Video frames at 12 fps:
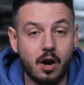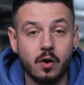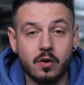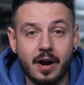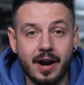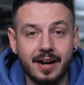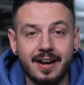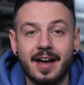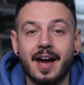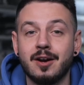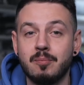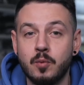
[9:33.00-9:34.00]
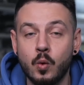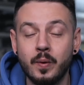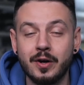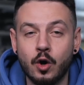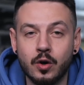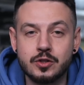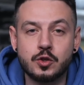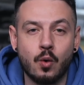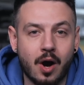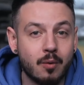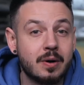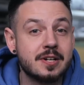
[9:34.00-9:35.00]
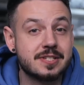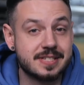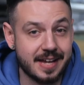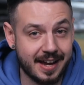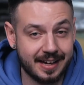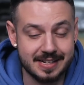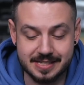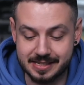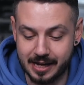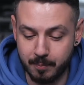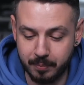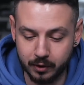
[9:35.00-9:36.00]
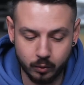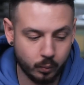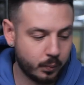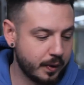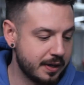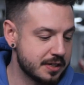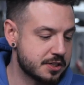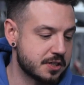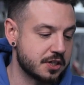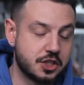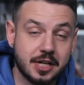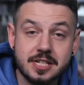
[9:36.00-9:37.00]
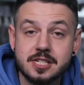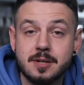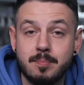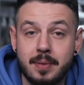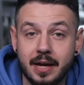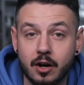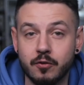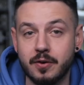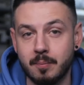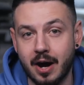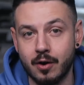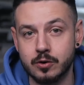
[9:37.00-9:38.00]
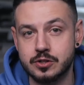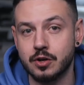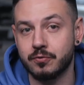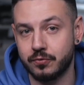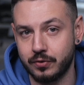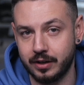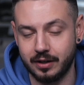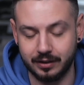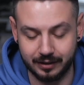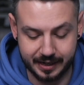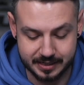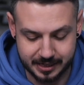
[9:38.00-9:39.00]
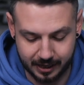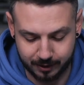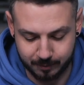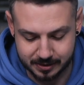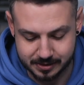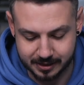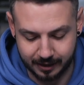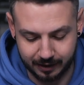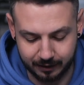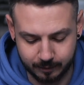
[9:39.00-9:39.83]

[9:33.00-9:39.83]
All right, and moving on to our second sample with just a bit of amount of light elements in it.